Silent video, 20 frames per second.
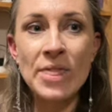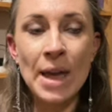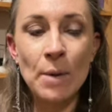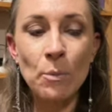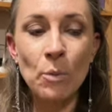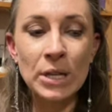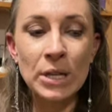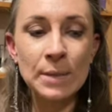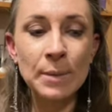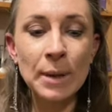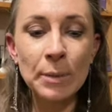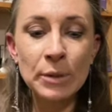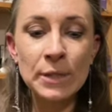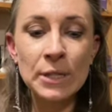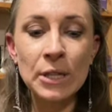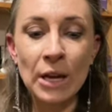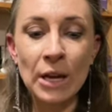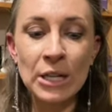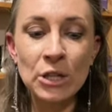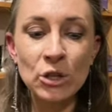then once people
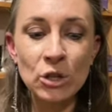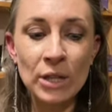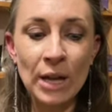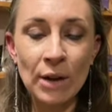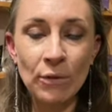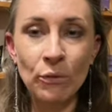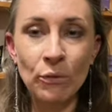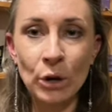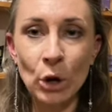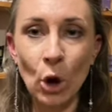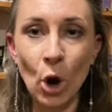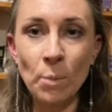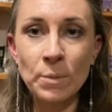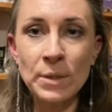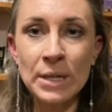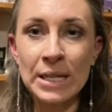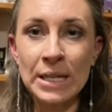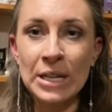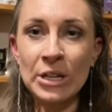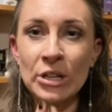sign into that free
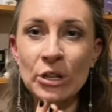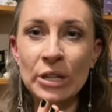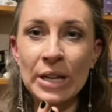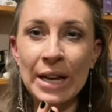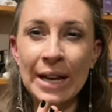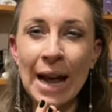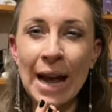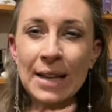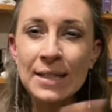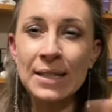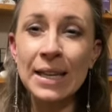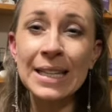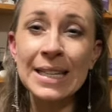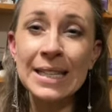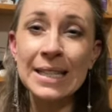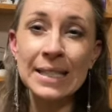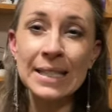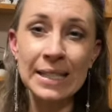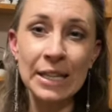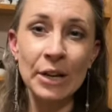opt-in, it has like
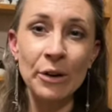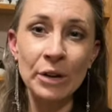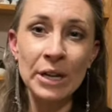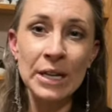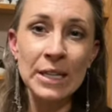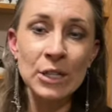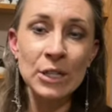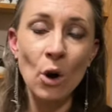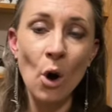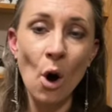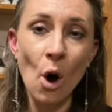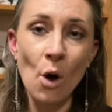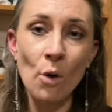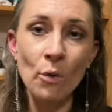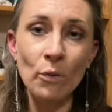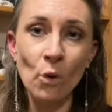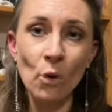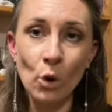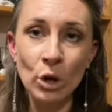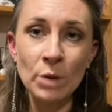a series
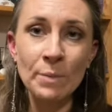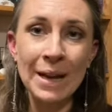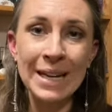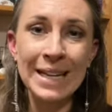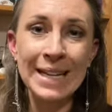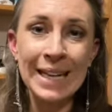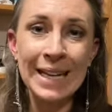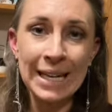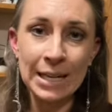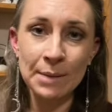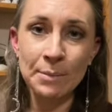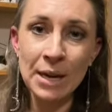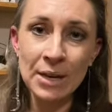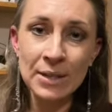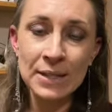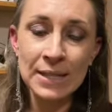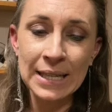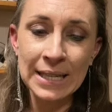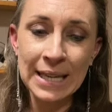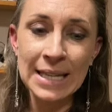of automated
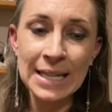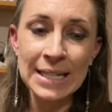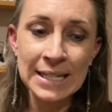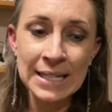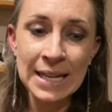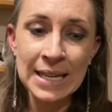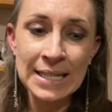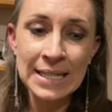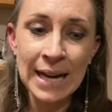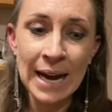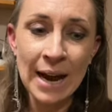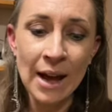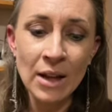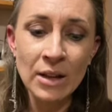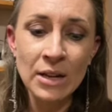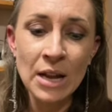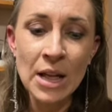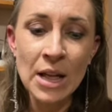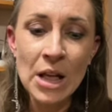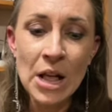emails that get sent
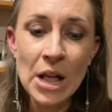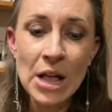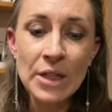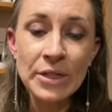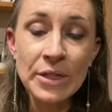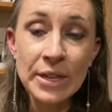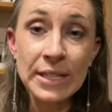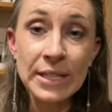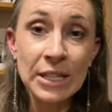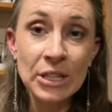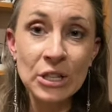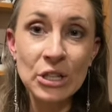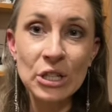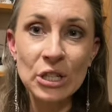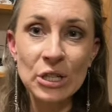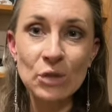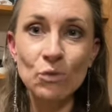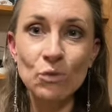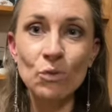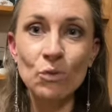out. This can
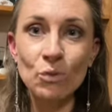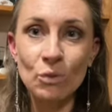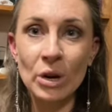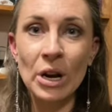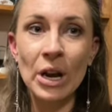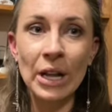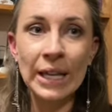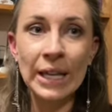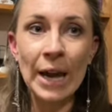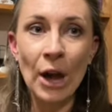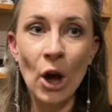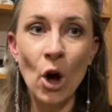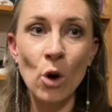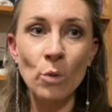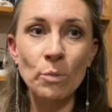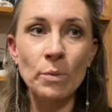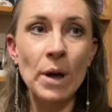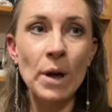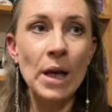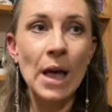just really
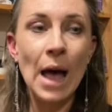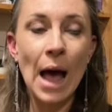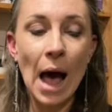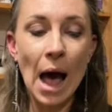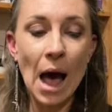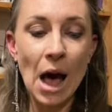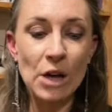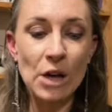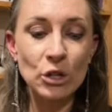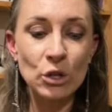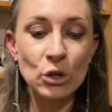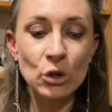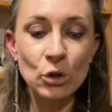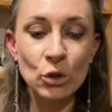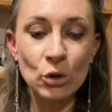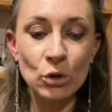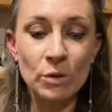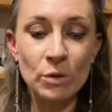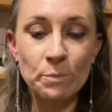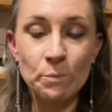help
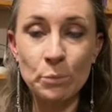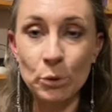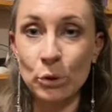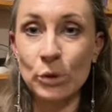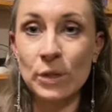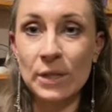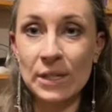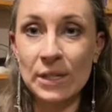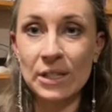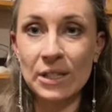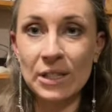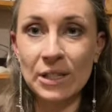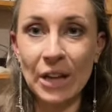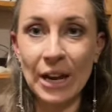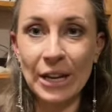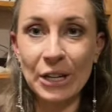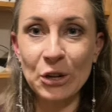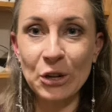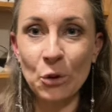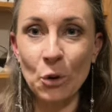to boost
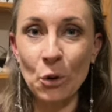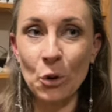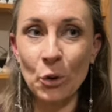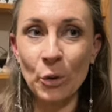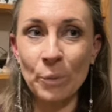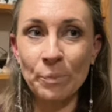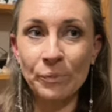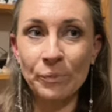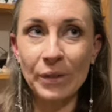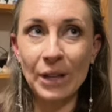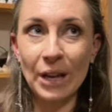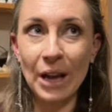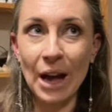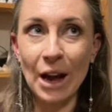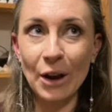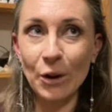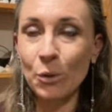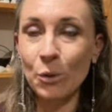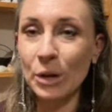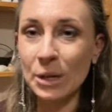like your
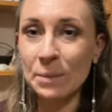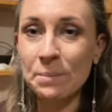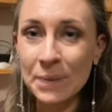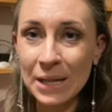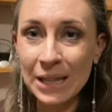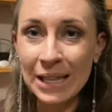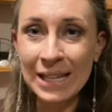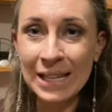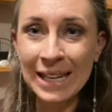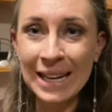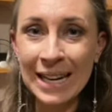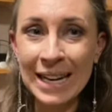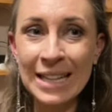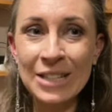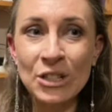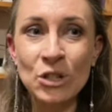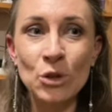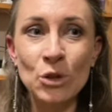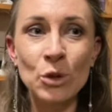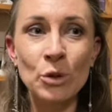
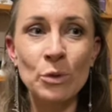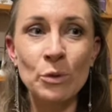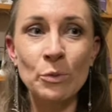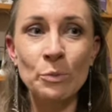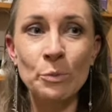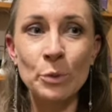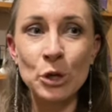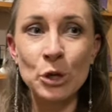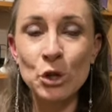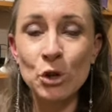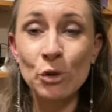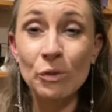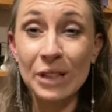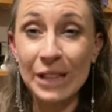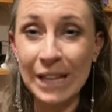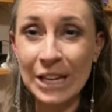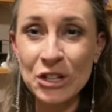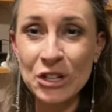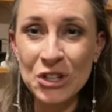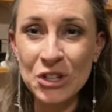credibility, to boost your
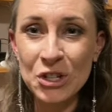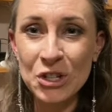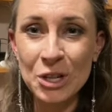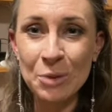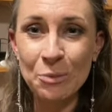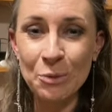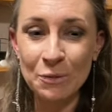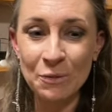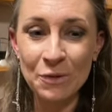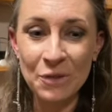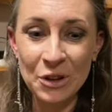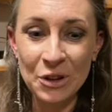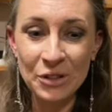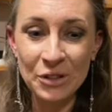relationship with